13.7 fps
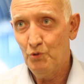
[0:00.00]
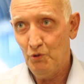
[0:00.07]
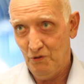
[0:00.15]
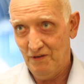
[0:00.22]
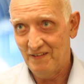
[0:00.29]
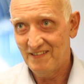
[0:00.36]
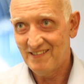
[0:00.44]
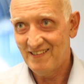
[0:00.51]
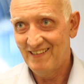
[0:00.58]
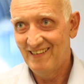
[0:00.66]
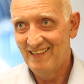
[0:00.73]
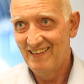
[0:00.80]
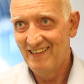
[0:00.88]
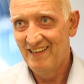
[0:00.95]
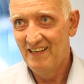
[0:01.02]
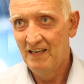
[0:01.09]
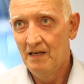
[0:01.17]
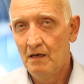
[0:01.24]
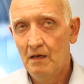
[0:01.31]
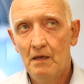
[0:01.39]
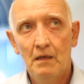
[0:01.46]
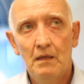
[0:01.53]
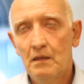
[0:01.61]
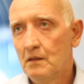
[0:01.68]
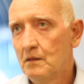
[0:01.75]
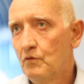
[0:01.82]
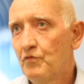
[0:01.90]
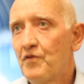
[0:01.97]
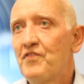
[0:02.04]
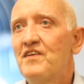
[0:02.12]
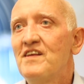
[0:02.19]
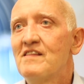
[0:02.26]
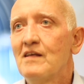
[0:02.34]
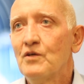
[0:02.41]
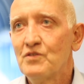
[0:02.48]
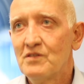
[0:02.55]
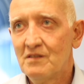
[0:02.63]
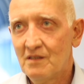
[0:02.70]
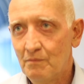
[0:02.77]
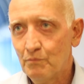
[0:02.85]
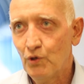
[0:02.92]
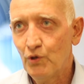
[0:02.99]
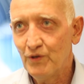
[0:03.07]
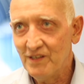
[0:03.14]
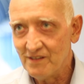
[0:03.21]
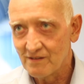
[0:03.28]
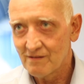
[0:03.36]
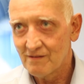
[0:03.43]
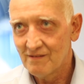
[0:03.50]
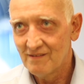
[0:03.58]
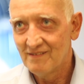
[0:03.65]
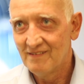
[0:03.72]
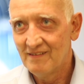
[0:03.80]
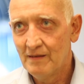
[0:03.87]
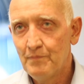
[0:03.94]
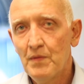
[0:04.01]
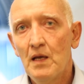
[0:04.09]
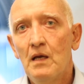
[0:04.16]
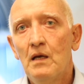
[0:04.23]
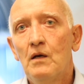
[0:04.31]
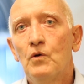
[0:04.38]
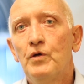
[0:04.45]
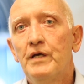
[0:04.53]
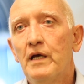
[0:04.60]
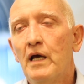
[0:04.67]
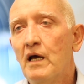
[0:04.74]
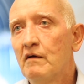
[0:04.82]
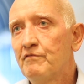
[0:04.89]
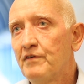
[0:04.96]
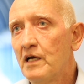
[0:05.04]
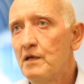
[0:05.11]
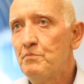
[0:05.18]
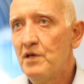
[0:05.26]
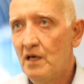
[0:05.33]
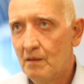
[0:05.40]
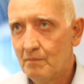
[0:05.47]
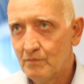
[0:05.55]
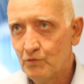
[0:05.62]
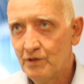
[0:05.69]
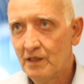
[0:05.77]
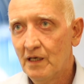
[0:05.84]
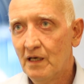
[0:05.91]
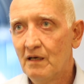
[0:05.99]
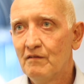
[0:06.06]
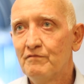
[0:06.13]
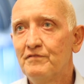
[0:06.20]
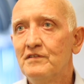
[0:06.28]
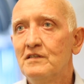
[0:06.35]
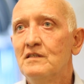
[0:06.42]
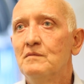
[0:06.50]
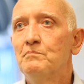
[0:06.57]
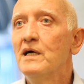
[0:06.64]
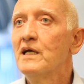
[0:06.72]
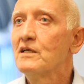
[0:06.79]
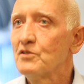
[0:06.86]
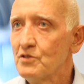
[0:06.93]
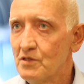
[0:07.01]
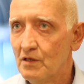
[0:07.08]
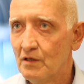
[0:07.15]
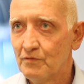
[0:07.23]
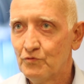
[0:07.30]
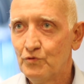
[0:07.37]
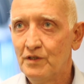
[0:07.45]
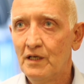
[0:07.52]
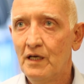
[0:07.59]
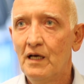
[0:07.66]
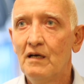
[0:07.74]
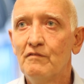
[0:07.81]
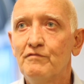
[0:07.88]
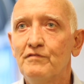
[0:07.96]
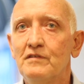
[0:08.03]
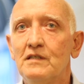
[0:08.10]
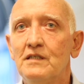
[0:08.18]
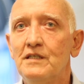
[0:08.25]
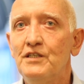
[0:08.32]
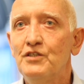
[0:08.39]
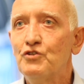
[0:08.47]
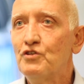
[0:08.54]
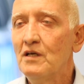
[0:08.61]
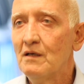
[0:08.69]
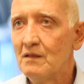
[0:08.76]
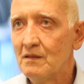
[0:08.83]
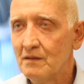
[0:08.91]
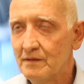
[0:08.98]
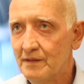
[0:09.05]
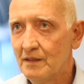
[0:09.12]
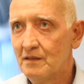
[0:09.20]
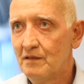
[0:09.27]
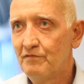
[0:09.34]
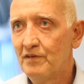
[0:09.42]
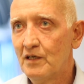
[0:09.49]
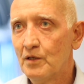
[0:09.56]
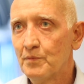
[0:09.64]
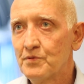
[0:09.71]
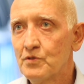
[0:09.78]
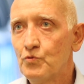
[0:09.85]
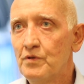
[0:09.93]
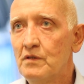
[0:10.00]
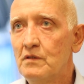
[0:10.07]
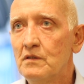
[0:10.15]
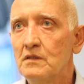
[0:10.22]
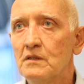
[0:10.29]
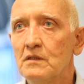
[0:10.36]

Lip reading: in Bucharest. Over 3,000 employees. We have IBM, we have Microsoft, we have Intel that develops with